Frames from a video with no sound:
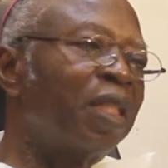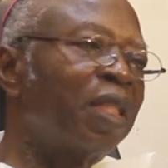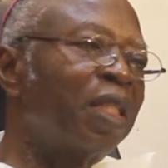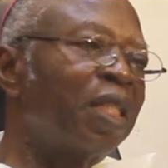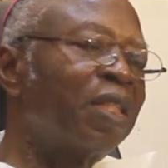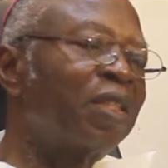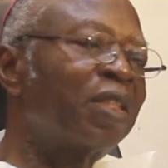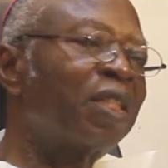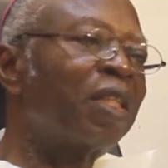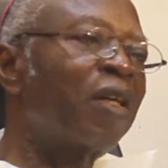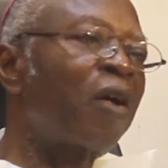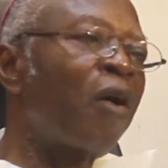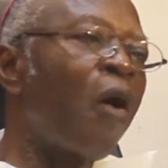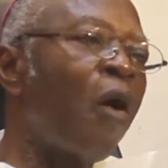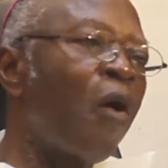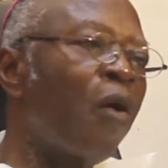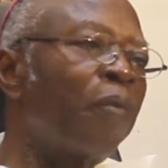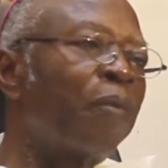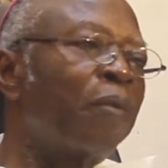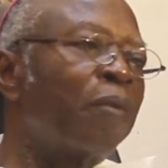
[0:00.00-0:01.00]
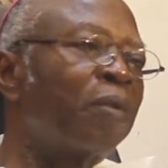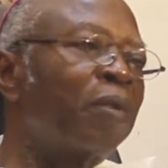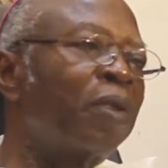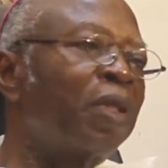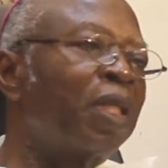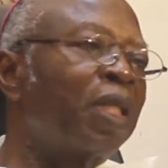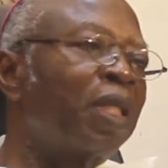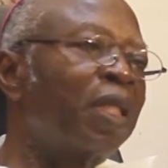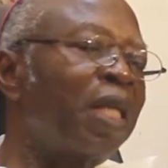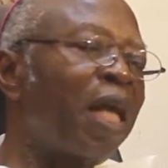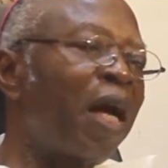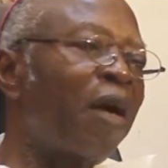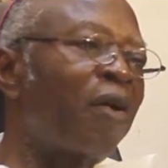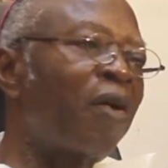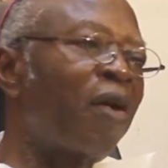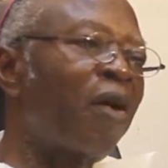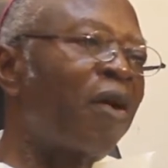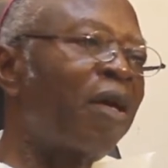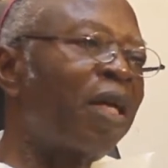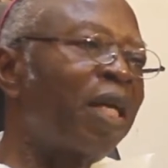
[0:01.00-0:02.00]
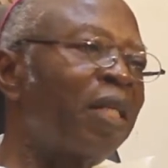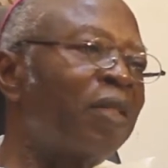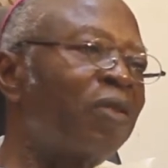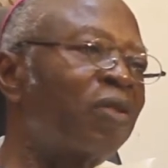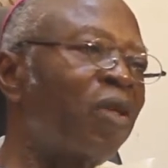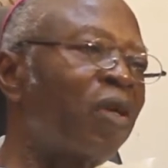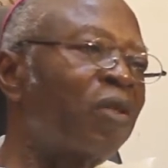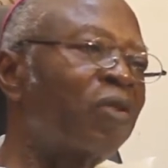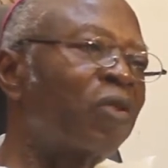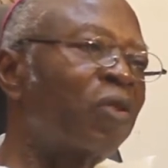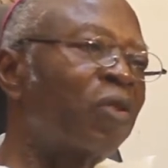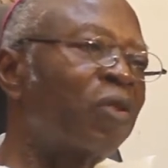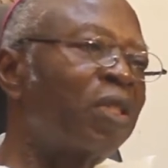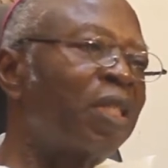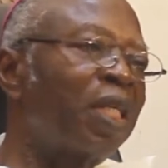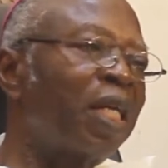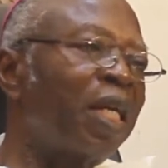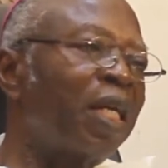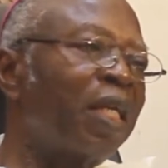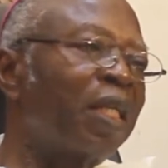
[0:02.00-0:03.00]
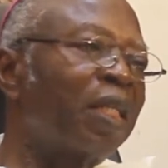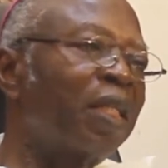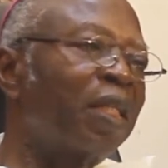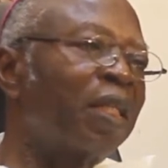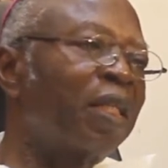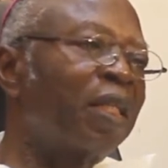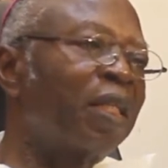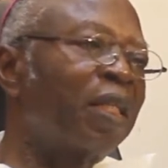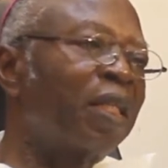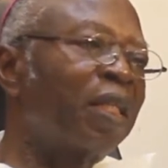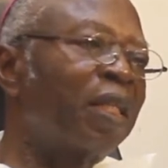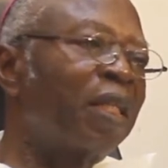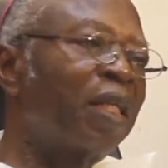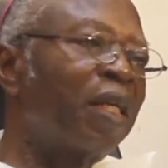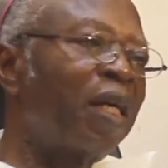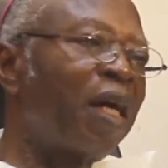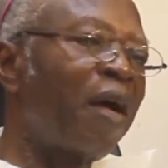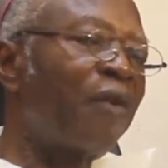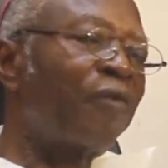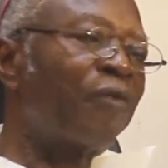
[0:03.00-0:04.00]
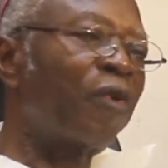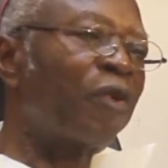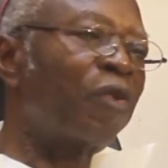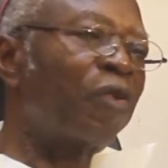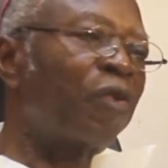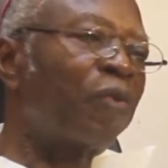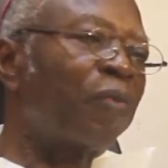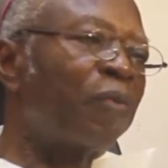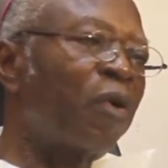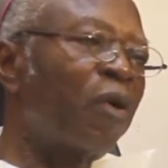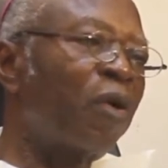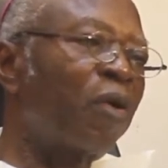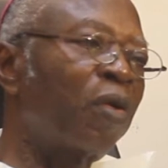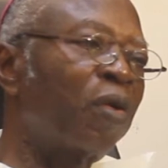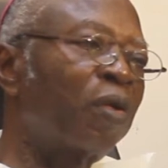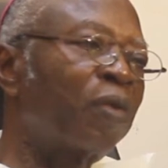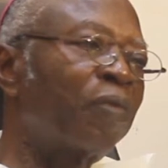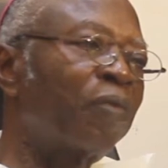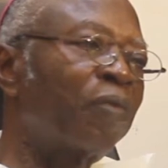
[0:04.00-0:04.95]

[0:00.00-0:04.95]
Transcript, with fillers: is the hope that God gives us today and for tomorrow.